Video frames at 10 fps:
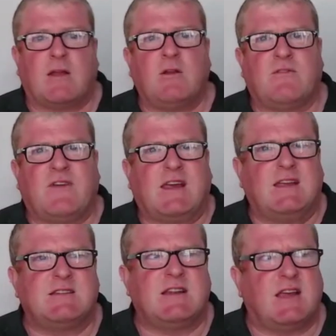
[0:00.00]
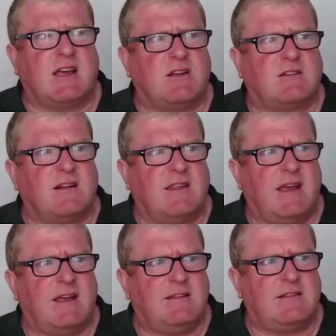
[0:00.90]
I know the Vikings didn't get it till
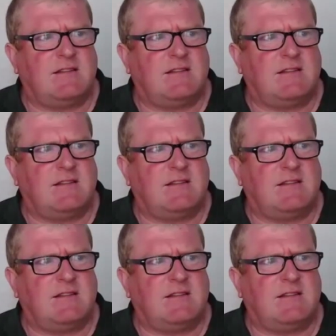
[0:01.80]
the